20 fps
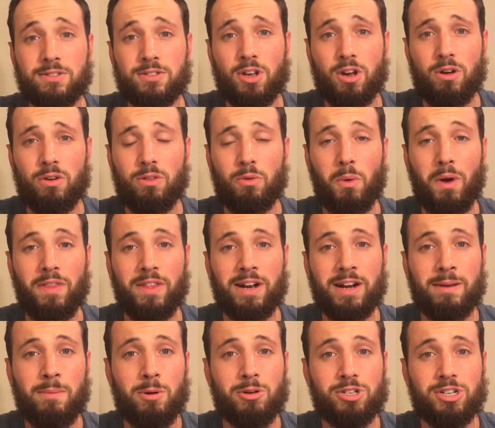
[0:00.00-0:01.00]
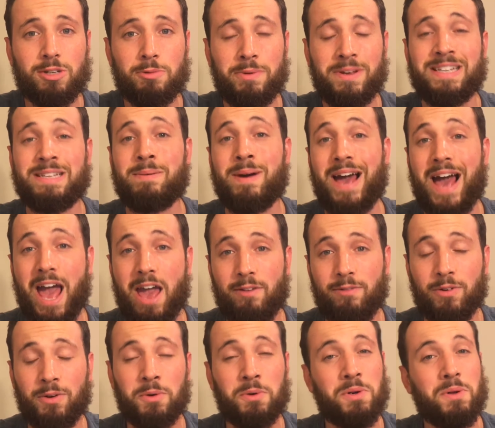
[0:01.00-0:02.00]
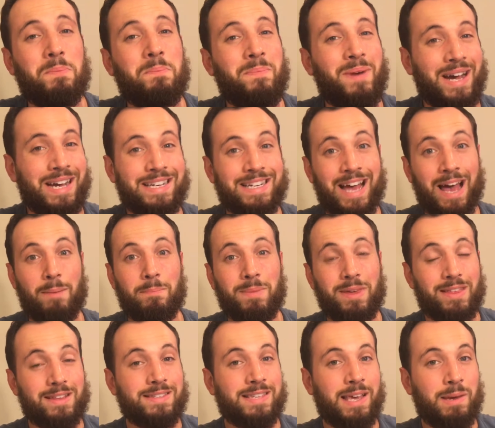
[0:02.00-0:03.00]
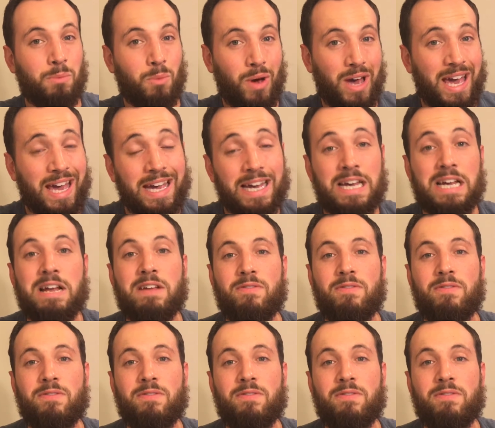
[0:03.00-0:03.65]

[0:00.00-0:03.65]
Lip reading: So the way that an emoji displays on my iPhone might not be the same way